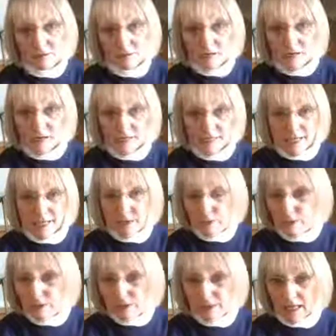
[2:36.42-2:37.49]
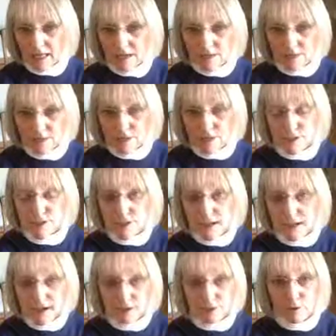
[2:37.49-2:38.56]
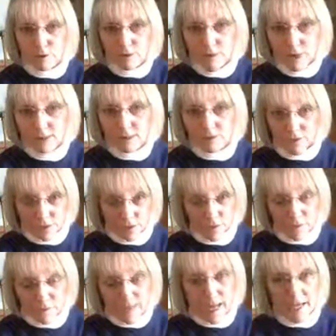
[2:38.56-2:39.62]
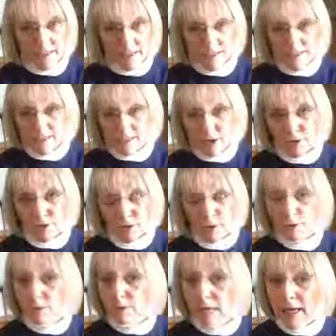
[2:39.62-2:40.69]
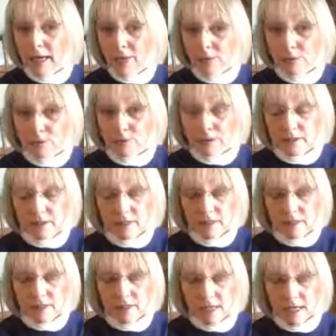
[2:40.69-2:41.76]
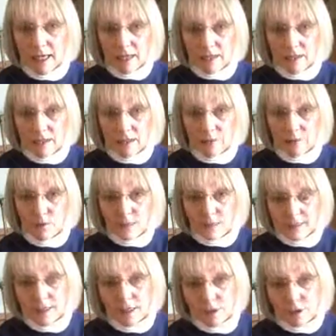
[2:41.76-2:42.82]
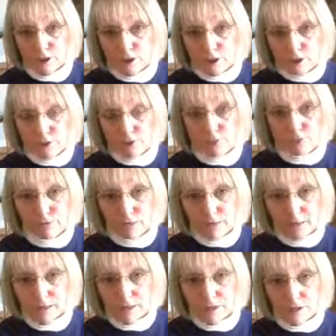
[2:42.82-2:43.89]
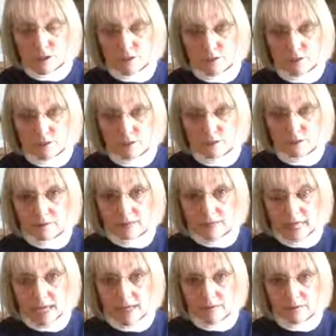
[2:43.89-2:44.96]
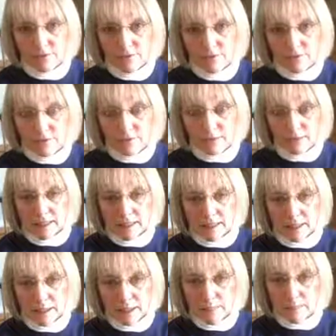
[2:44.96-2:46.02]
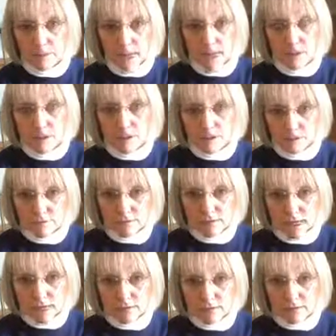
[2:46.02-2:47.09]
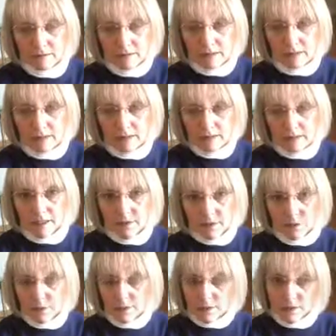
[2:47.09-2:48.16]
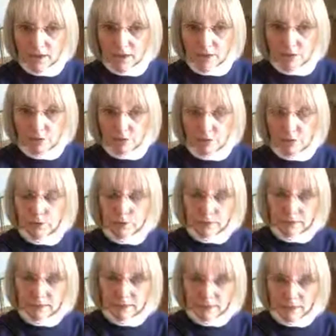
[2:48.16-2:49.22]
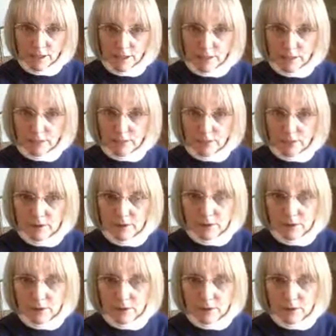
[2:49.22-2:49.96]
because I grew to love each and every one of those pets as though they were my own. And it wasn't unusual for me to take the pet to the vet, either with the owner or alone,